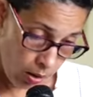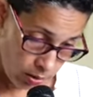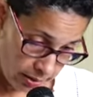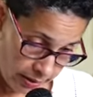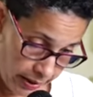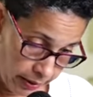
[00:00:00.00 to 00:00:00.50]

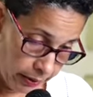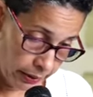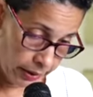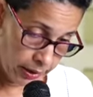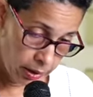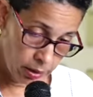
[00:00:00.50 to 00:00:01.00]

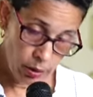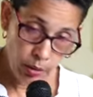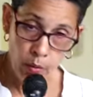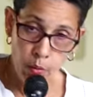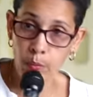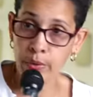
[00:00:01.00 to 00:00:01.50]
Secondly,
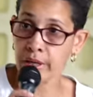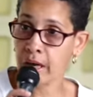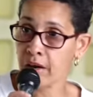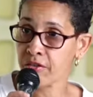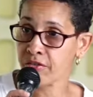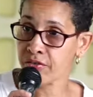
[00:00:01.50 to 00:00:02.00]
we
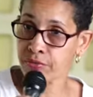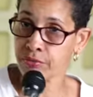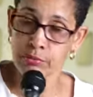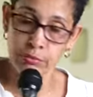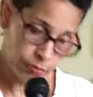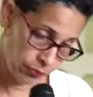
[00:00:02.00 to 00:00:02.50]
have
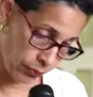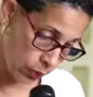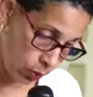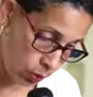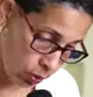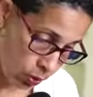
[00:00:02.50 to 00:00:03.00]

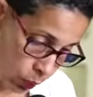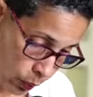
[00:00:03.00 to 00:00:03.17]
for